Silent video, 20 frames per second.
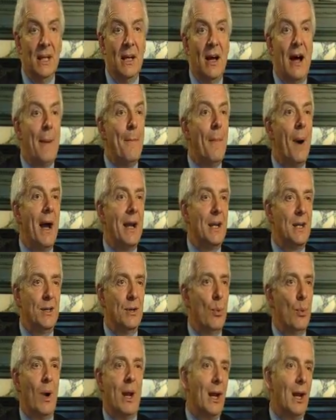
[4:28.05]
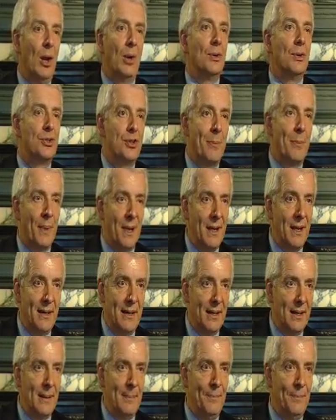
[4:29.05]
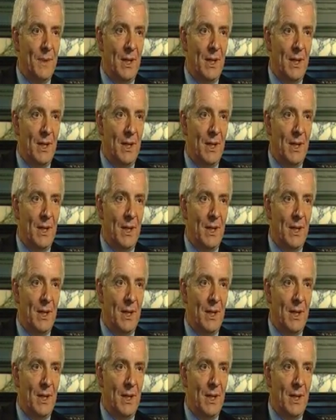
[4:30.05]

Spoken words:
I might do one long trip a year